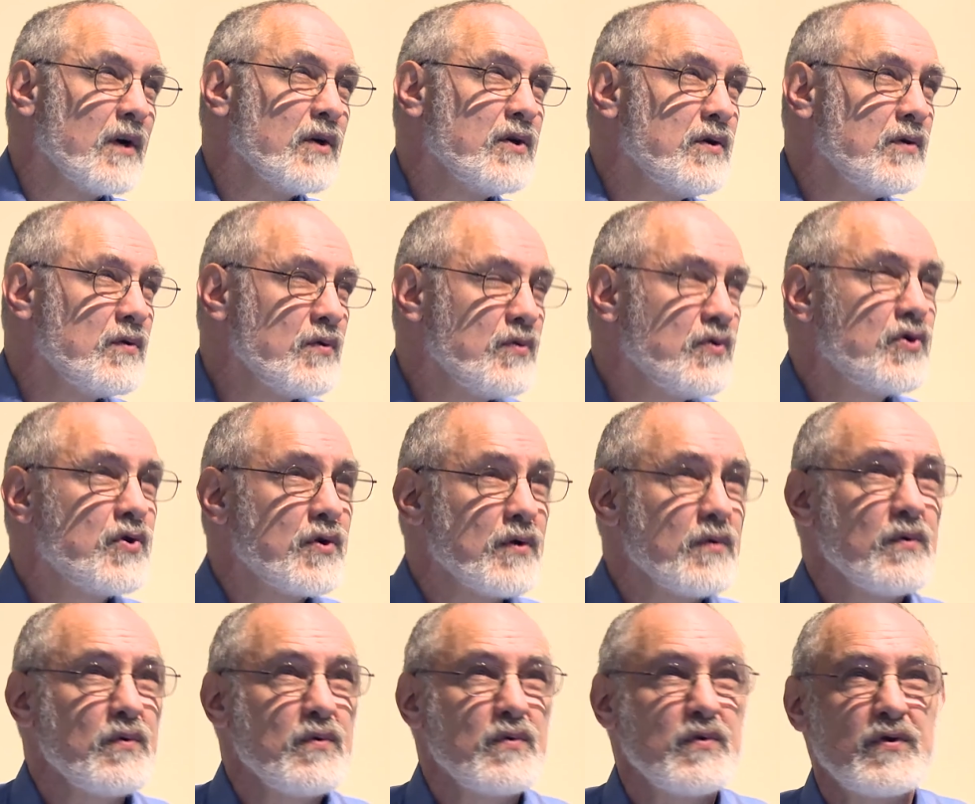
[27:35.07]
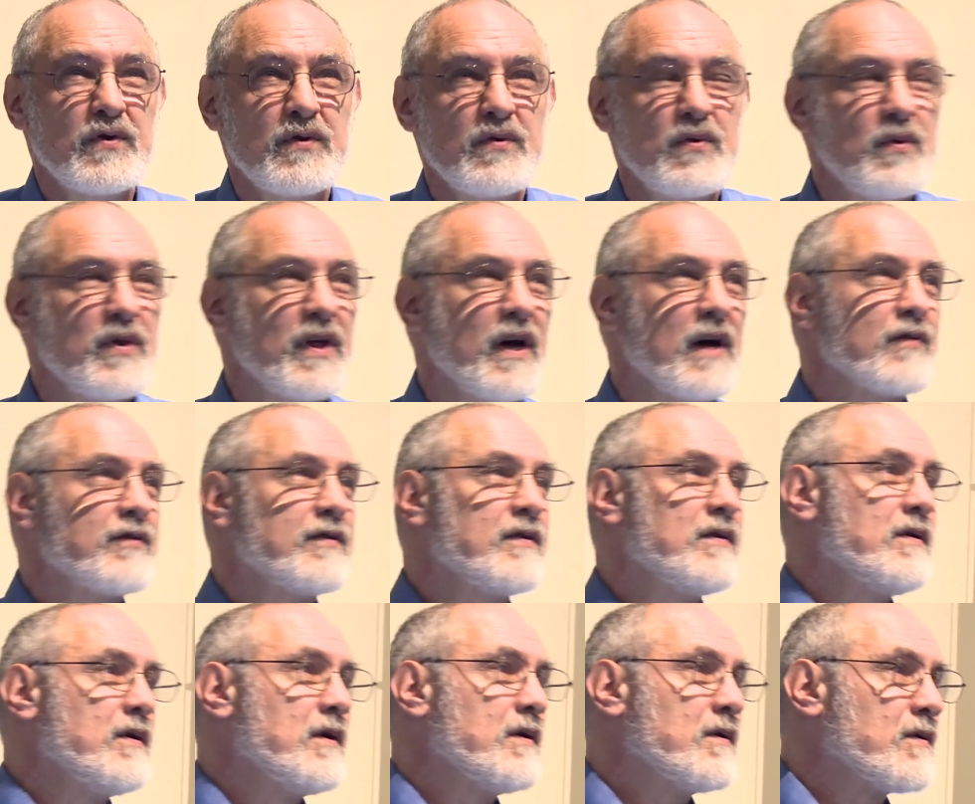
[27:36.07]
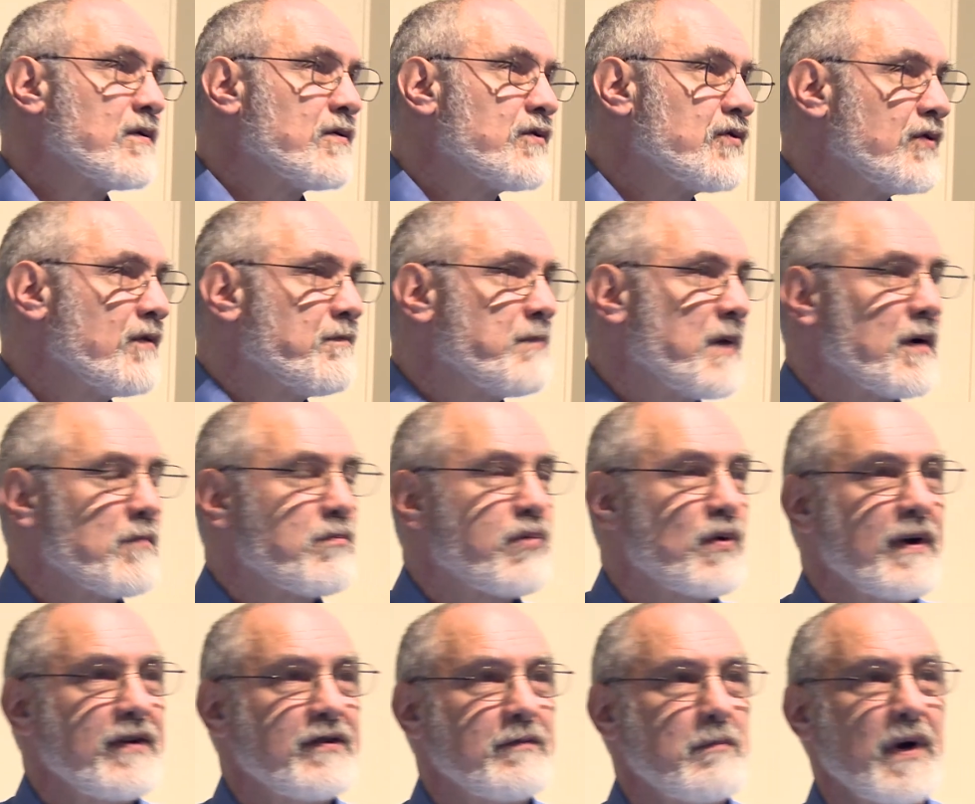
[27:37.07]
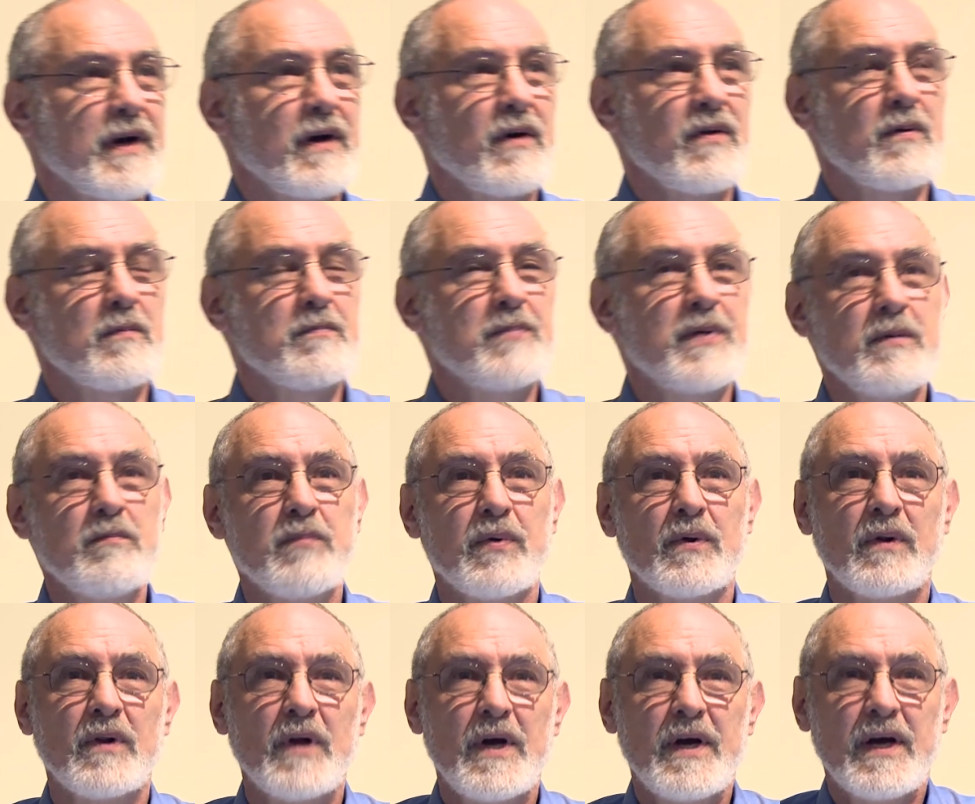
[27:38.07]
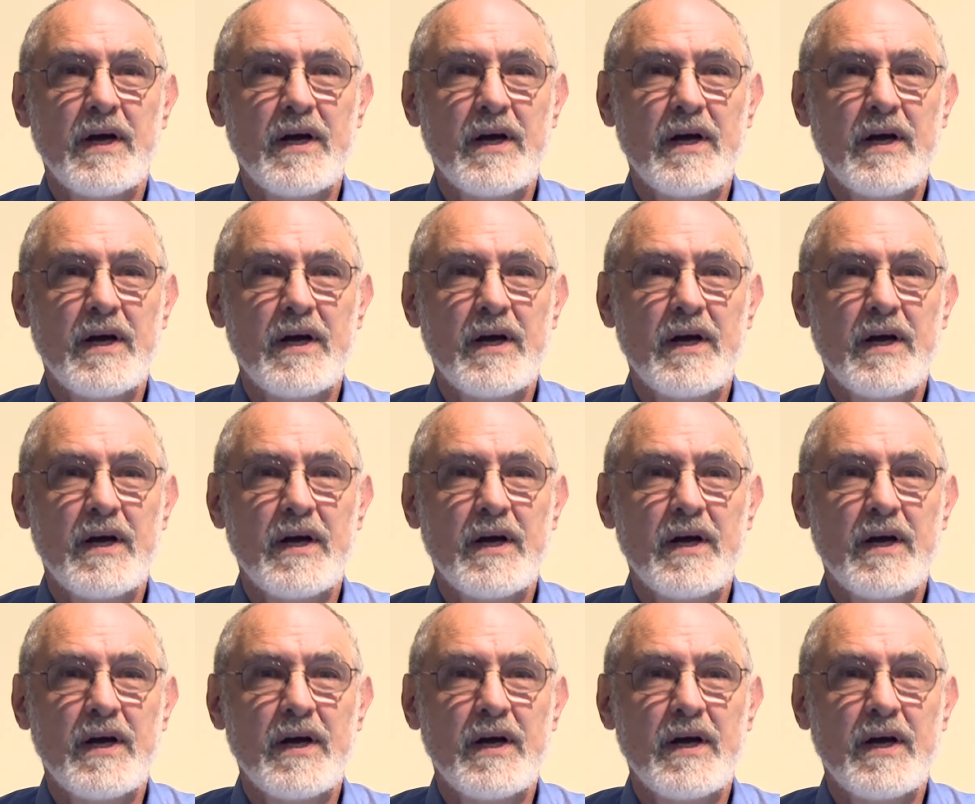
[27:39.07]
You Jews, 2,000 years, you've been oppressed by other people,